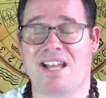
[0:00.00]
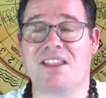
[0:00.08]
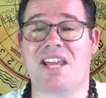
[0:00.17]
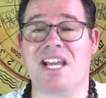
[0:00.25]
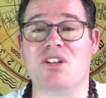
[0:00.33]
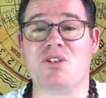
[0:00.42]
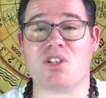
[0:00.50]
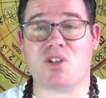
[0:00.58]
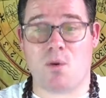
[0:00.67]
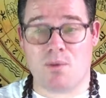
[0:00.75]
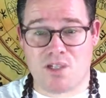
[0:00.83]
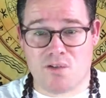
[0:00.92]
Thank you
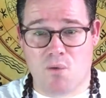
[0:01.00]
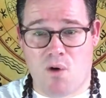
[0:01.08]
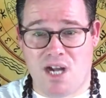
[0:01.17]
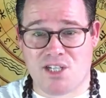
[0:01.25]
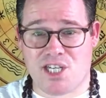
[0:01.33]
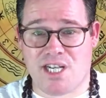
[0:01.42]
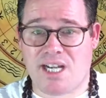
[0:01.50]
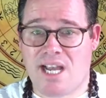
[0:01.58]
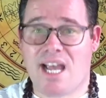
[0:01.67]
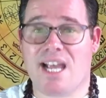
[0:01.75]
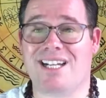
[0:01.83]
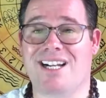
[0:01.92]
so much for watching
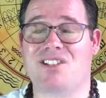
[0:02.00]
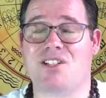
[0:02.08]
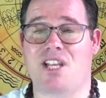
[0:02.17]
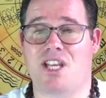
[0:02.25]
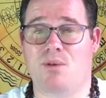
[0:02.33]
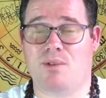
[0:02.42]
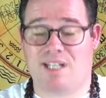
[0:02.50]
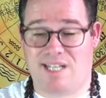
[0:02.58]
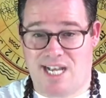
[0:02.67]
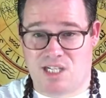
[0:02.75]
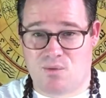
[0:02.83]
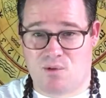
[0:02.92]
and I'll see you in the
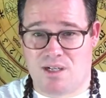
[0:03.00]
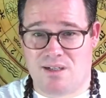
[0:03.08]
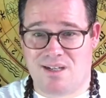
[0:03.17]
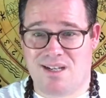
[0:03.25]
next one.